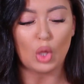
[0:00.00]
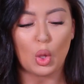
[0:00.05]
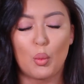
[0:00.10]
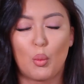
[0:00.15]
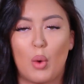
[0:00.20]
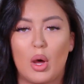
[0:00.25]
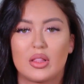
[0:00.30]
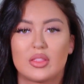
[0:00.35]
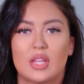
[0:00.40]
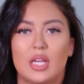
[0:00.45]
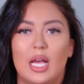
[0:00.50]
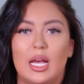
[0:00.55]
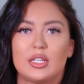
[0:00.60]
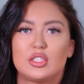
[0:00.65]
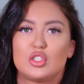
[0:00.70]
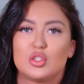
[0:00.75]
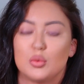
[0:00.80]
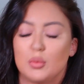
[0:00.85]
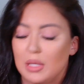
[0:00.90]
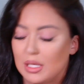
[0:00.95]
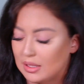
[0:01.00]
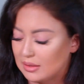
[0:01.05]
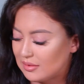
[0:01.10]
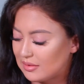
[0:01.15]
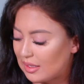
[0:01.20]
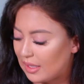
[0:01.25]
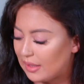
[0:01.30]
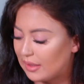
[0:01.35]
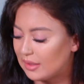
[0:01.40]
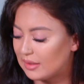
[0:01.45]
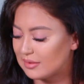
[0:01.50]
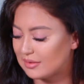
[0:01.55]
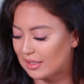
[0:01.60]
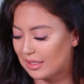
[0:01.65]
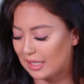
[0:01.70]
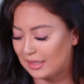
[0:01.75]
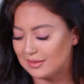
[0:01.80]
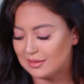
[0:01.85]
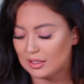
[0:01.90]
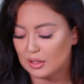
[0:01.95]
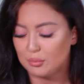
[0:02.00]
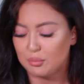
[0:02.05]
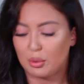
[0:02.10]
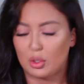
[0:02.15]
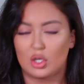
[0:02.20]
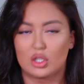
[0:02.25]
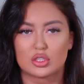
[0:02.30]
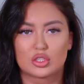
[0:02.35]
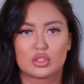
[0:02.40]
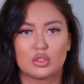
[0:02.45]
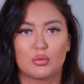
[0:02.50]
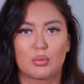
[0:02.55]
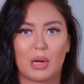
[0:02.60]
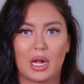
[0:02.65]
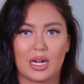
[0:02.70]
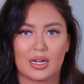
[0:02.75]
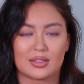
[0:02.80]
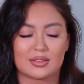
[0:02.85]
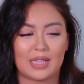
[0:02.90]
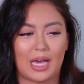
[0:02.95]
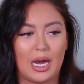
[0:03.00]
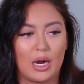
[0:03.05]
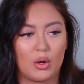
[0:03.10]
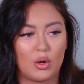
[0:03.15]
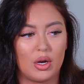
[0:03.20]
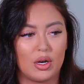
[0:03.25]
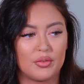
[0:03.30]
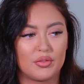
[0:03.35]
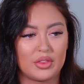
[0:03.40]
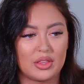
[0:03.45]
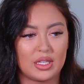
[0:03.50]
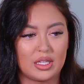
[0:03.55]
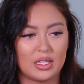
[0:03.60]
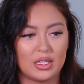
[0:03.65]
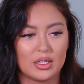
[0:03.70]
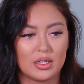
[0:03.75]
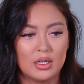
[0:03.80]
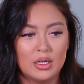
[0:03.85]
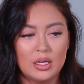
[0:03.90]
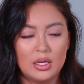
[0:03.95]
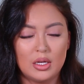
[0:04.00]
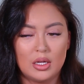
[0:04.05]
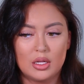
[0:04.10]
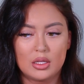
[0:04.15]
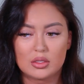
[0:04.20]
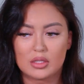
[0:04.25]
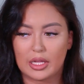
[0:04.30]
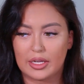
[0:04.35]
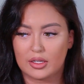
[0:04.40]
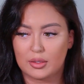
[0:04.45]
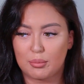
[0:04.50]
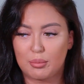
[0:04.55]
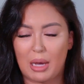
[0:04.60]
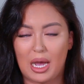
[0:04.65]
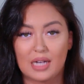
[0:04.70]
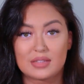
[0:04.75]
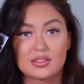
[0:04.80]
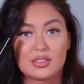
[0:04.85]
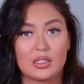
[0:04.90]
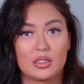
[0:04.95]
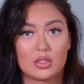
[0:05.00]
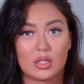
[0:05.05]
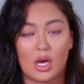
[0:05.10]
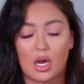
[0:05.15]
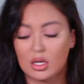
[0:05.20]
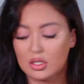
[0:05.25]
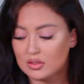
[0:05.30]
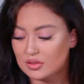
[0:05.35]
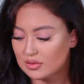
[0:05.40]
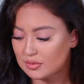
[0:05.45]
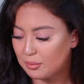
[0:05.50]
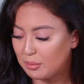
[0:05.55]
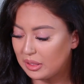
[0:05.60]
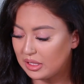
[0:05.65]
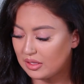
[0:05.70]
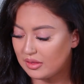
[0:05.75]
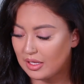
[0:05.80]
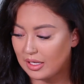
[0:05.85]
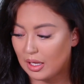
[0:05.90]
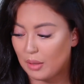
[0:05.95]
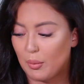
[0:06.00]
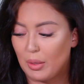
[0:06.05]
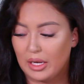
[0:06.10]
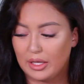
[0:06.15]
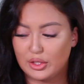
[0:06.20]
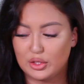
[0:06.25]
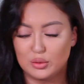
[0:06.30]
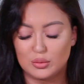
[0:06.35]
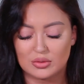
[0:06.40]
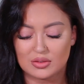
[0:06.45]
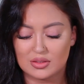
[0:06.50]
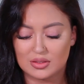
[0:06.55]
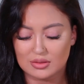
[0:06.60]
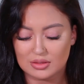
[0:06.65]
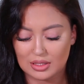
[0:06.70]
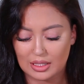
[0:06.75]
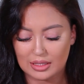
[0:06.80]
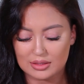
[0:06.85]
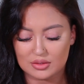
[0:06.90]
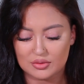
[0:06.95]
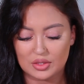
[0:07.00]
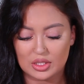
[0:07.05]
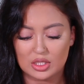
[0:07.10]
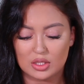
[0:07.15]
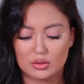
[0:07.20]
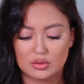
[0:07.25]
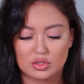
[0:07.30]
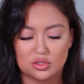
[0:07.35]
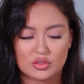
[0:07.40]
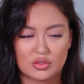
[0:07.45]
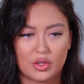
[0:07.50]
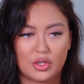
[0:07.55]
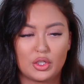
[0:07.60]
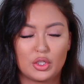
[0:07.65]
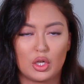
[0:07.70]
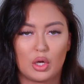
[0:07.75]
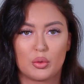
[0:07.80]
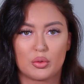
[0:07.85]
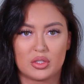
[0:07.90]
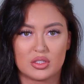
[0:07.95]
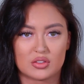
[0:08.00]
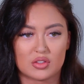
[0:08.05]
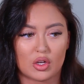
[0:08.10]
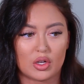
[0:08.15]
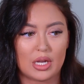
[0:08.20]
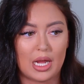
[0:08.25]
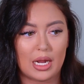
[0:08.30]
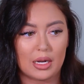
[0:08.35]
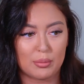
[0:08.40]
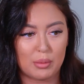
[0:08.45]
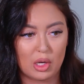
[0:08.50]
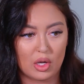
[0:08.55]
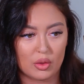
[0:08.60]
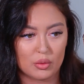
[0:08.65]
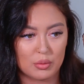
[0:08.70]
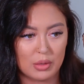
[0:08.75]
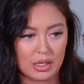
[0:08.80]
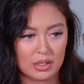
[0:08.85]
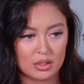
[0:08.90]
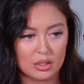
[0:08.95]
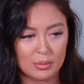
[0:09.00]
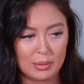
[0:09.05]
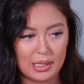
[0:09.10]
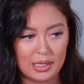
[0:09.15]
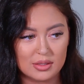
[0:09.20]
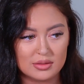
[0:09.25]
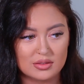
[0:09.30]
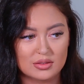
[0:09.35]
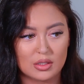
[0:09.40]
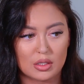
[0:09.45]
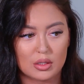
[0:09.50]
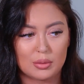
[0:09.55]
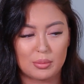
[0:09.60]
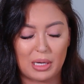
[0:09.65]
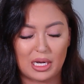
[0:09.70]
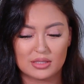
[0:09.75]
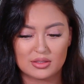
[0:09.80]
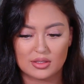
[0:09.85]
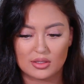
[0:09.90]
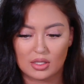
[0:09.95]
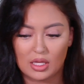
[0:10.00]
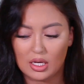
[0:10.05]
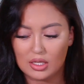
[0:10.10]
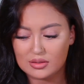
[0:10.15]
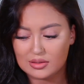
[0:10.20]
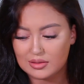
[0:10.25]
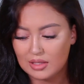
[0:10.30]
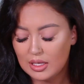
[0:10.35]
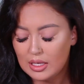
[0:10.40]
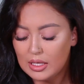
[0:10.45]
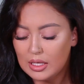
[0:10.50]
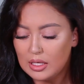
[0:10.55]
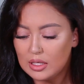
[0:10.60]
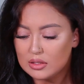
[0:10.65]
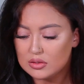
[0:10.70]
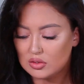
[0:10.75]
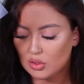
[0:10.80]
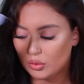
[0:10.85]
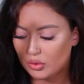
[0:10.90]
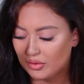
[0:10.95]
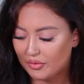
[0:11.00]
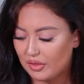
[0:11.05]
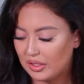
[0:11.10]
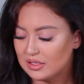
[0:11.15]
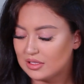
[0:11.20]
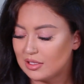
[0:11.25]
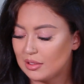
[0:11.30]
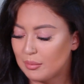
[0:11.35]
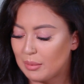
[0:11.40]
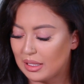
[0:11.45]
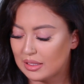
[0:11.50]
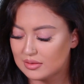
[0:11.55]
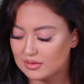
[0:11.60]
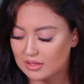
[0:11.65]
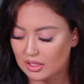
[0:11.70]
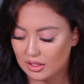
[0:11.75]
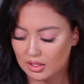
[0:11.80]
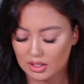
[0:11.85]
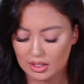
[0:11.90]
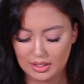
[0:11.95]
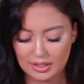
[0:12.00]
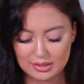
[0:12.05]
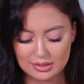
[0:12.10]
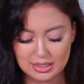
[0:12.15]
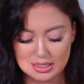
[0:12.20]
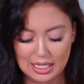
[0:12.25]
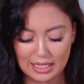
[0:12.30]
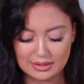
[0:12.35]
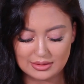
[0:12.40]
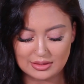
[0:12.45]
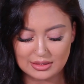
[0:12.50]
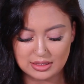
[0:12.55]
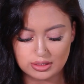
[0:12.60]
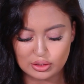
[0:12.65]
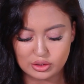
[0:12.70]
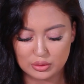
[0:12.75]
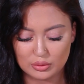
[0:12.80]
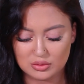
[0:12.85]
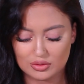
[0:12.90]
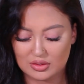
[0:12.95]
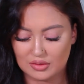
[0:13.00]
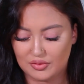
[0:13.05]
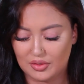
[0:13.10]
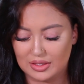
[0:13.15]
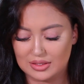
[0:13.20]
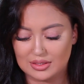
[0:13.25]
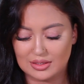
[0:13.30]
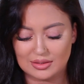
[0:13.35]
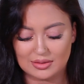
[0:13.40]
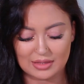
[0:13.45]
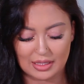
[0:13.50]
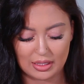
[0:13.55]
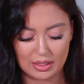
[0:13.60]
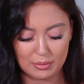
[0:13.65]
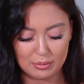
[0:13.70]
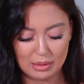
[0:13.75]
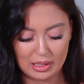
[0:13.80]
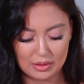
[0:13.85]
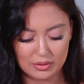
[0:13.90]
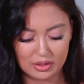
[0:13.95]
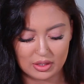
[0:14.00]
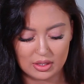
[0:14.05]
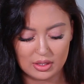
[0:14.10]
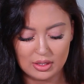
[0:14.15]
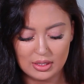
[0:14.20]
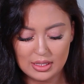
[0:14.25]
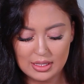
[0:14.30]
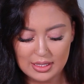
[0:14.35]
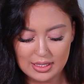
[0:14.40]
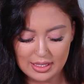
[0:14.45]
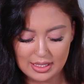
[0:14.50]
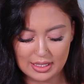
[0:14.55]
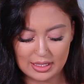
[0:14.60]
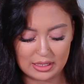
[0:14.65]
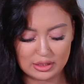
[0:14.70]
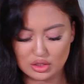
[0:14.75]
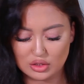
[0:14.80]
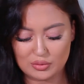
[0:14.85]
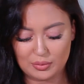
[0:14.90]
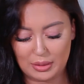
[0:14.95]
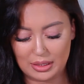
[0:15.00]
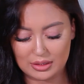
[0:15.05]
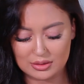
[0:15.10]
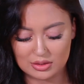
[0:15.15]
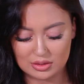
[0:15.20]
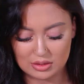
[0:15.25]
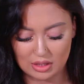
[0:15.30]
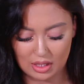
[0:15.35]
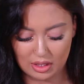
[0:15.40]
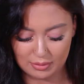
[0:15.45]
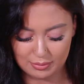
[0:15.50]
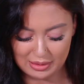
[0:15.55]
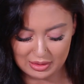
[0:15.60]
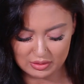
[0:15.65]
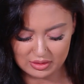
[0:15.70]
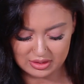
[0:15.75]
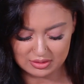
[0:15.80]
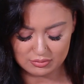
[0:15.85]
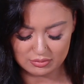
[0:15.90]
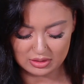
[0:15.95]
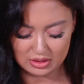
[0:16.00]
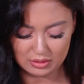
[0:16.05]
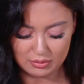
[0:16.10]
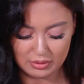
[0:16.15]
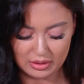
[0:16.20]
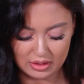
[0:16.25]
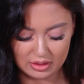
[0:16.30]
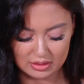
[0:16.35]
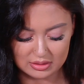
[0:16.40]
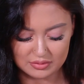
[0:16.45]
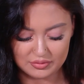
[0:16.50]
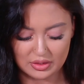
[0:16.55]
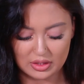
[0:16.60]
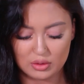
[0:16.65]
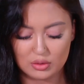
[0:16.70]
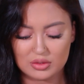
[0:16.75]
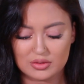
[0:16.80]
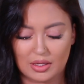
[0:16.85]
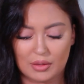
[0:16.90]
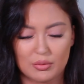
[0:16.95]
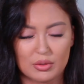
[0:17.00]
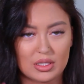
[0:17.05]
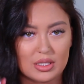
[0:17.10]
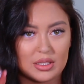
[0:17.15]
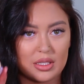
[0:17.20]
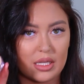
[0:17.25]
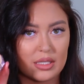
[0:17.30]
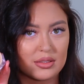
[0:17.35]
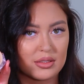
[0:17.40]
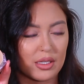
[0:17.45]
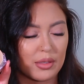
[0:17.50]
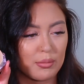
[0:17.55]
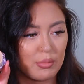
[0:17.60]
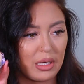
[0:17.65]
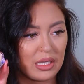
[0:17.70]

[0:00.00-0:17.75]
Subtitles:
One thing I do want to say is that I did pull two products out of the Boxy Luxe that I want to use in today's video, just so you know, these are not a part of the regular box, they're the Boxy Luxe. So the Fenty mascara, and then I did use the Fenty setting powder, and I just wanted to talk about it really quick in this video because I really liked it.